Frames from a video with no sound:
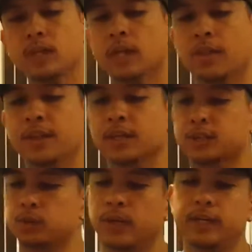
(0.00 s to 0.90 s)
Now
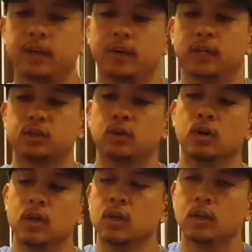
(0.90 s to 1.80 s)
this right here. Okay,
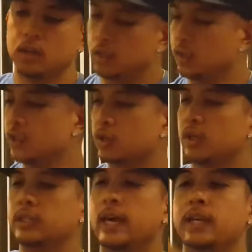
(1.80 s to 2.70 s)
so these
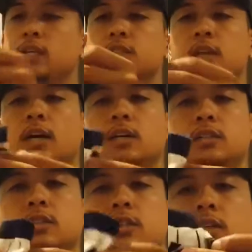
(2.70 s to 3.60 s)
are the Yankee
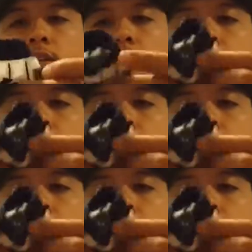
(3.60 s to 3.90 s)
socks. If